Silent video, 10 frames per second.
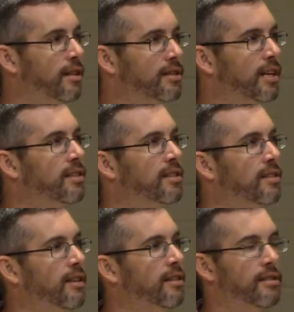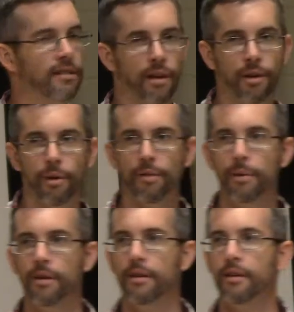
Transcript: It's like a disease. Are you with me?